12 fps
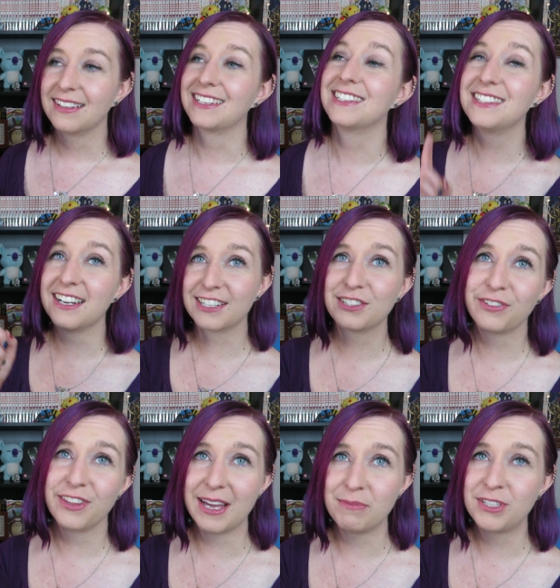Like, it sucks
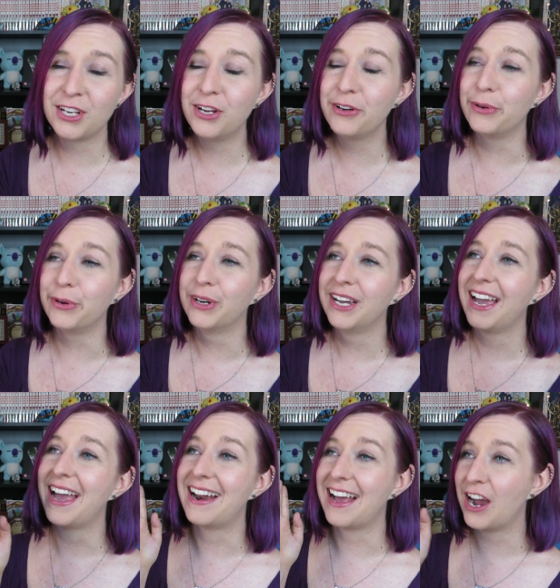for them too,
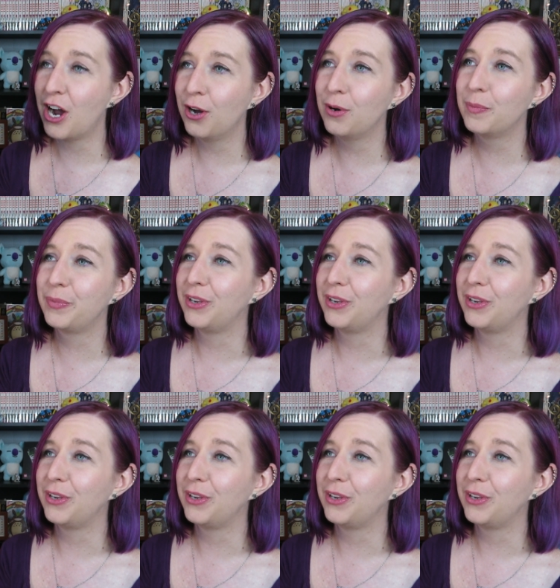and I hope